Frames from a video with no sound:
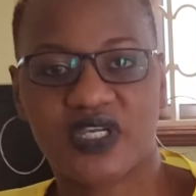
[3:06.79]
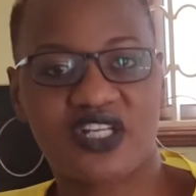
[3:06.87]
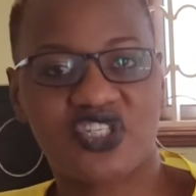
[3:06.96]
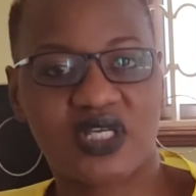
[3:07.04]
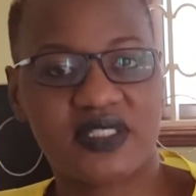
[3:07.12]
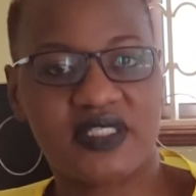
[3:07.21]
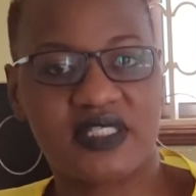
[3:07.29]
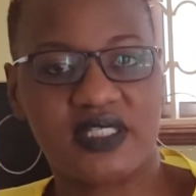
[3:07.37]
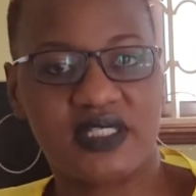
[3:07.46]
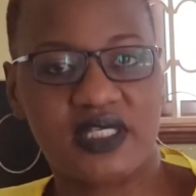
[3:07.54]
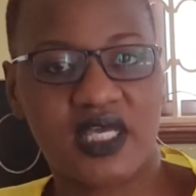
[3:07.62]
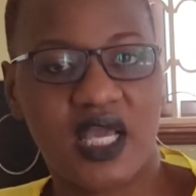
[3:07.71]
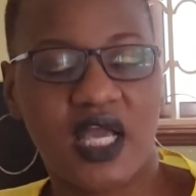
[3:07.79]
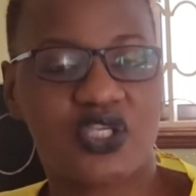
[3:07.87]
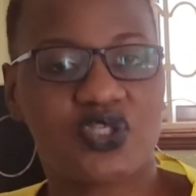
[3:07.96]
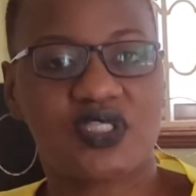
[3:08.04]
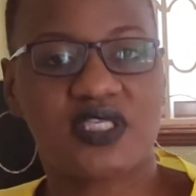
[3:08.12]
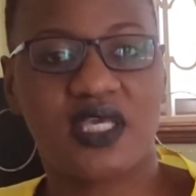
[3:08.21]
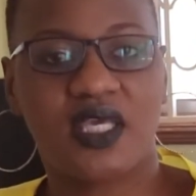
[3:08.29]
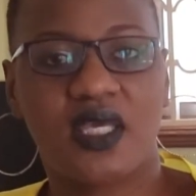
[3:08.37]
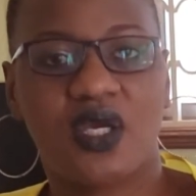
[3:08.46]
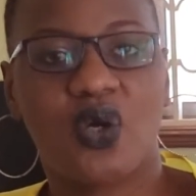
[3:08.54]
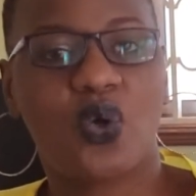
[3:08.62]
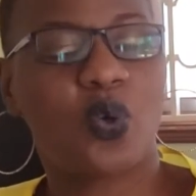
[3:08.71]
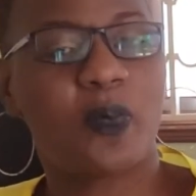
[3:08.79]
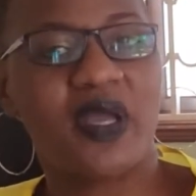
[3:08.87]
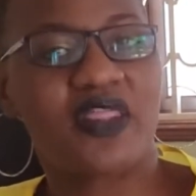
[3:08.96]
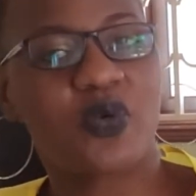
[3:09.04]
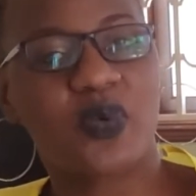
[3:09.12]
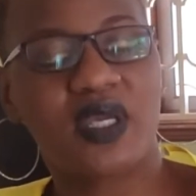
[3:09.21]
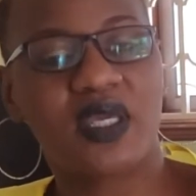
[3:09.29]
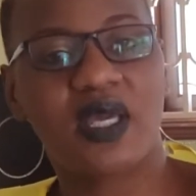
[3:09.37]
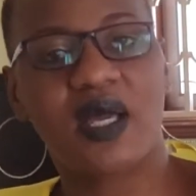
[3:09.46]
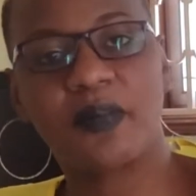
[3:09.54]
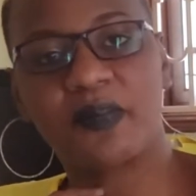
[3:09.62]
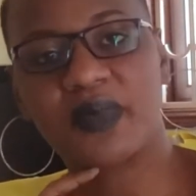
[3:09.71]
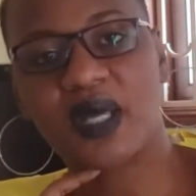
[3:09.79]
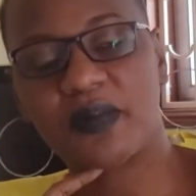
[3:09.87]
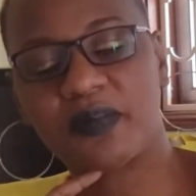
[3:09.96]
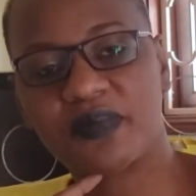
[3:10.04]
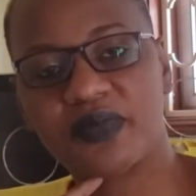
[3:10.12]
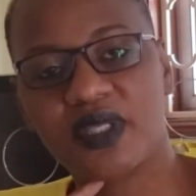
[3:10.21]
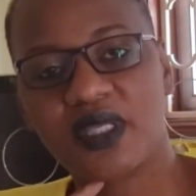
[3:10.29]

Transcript: Justin, and you say, oh, by the way, I'm